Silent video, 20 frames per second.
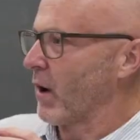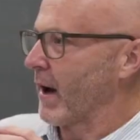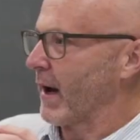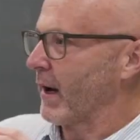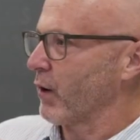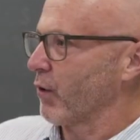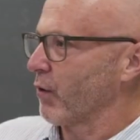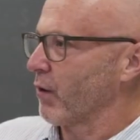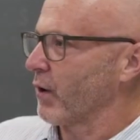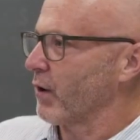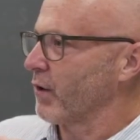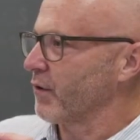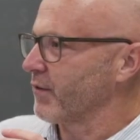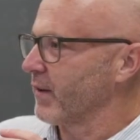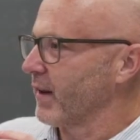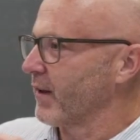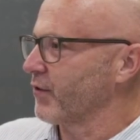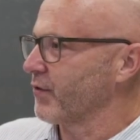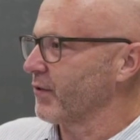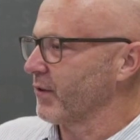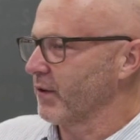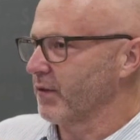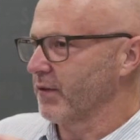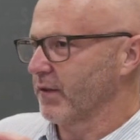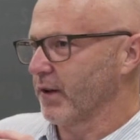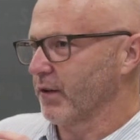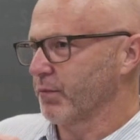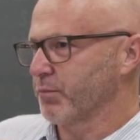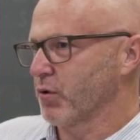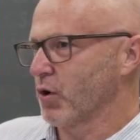accurate. It's
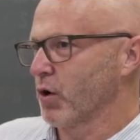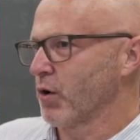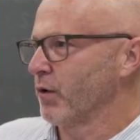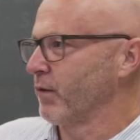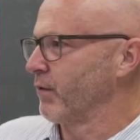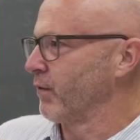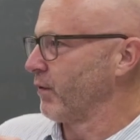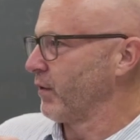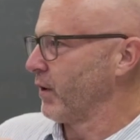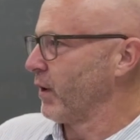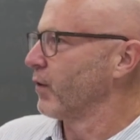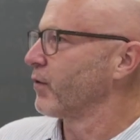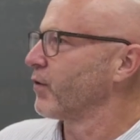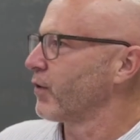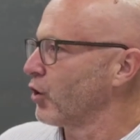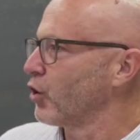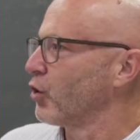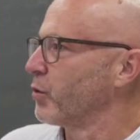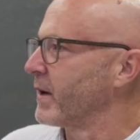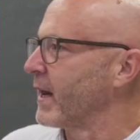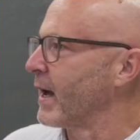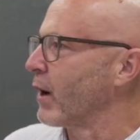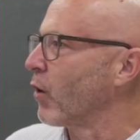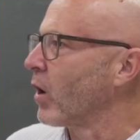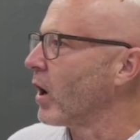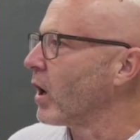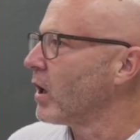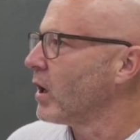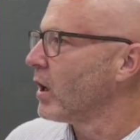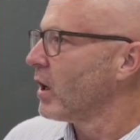less prone to human
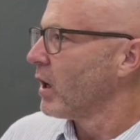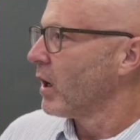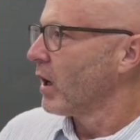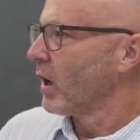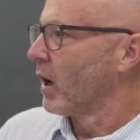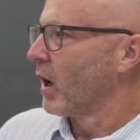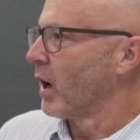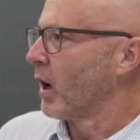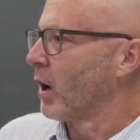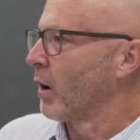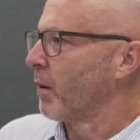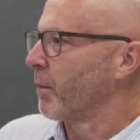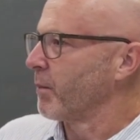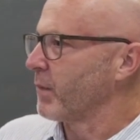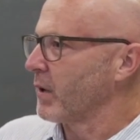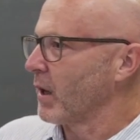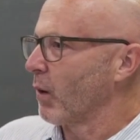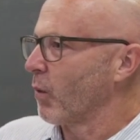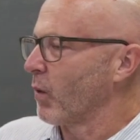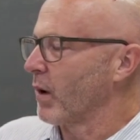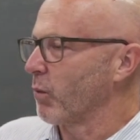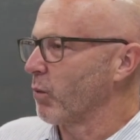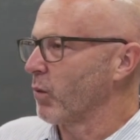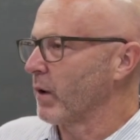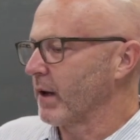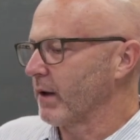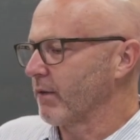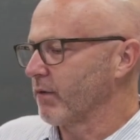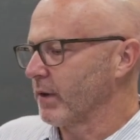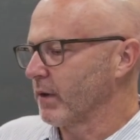error.
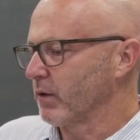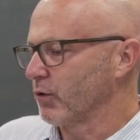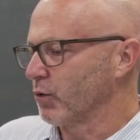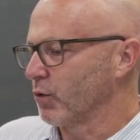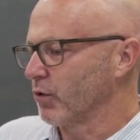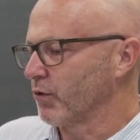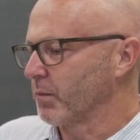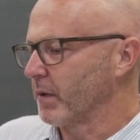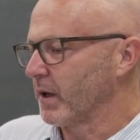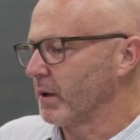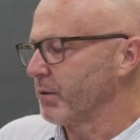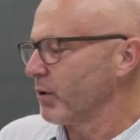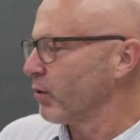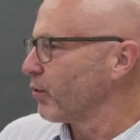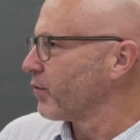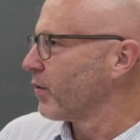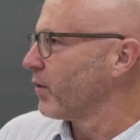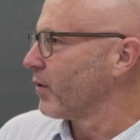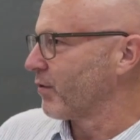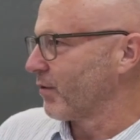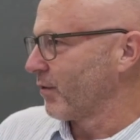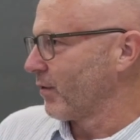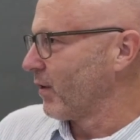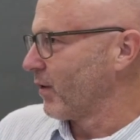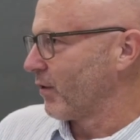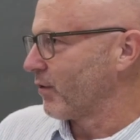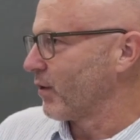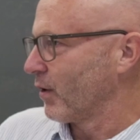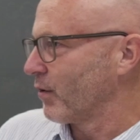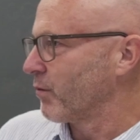When everything's automated, but also
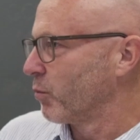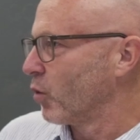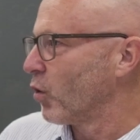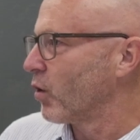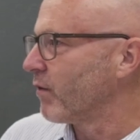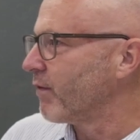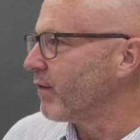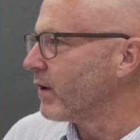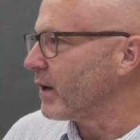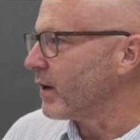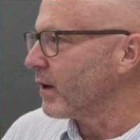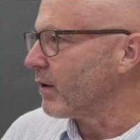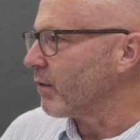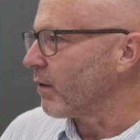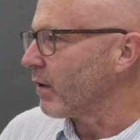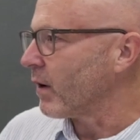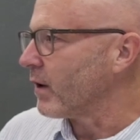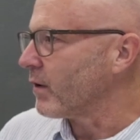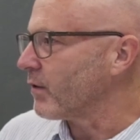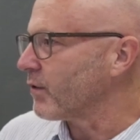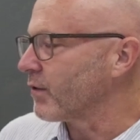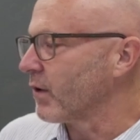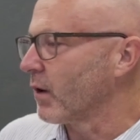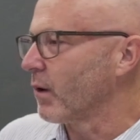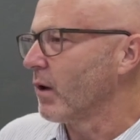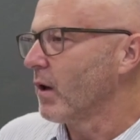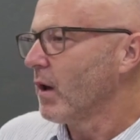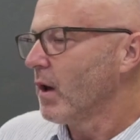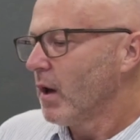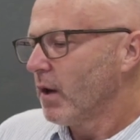it's more convenient, right?
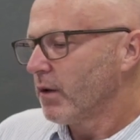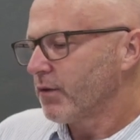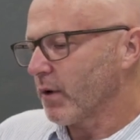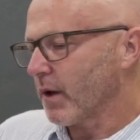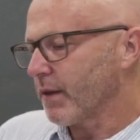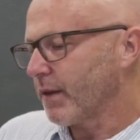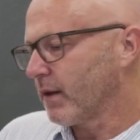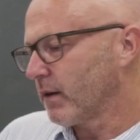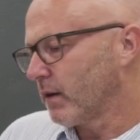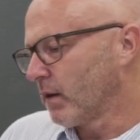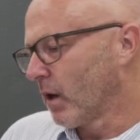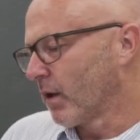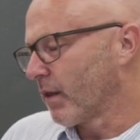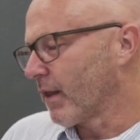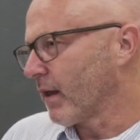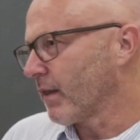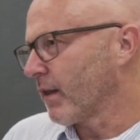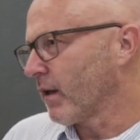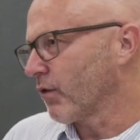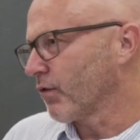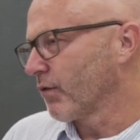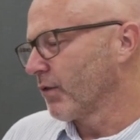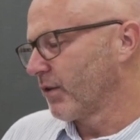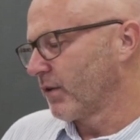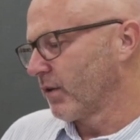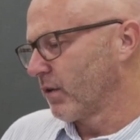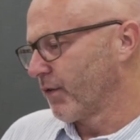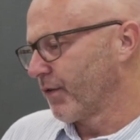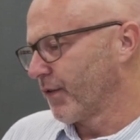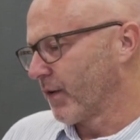Yep. So I think that's
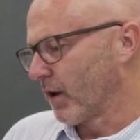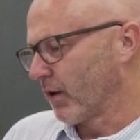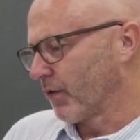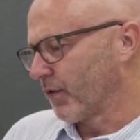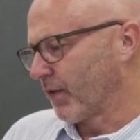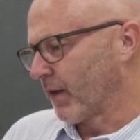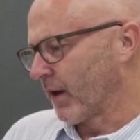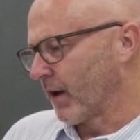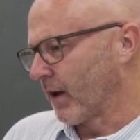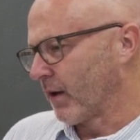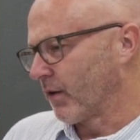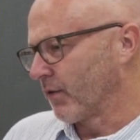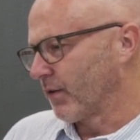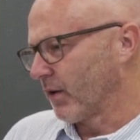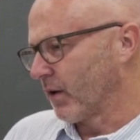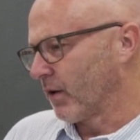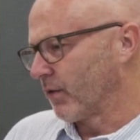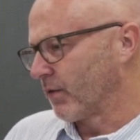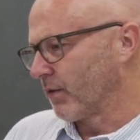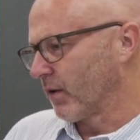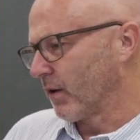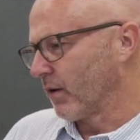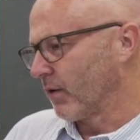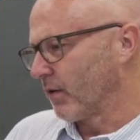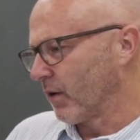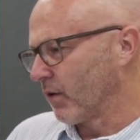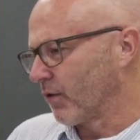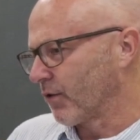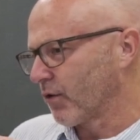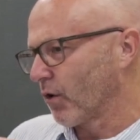obviously the first thing
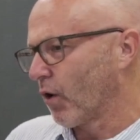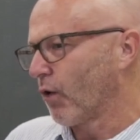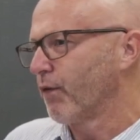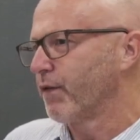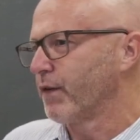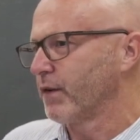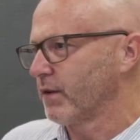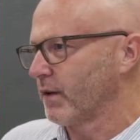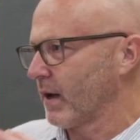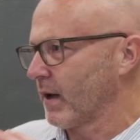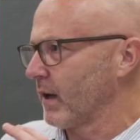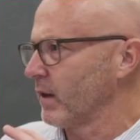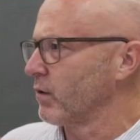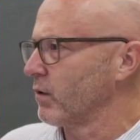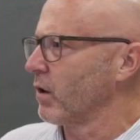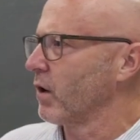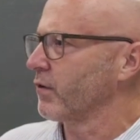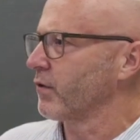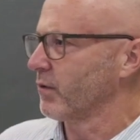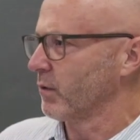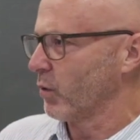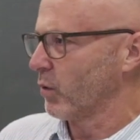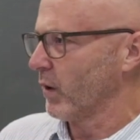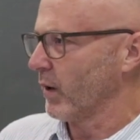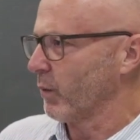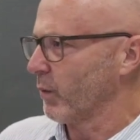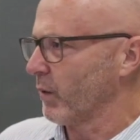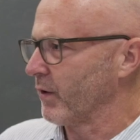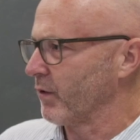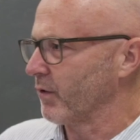is solve for today. There are some
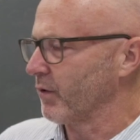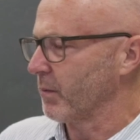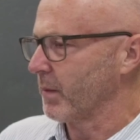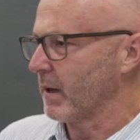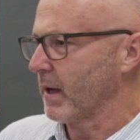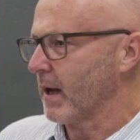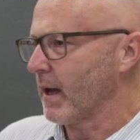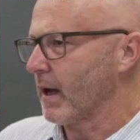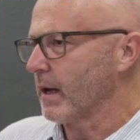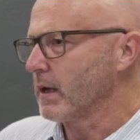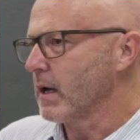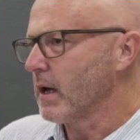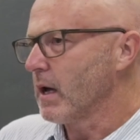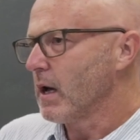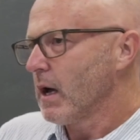quick wins to be had.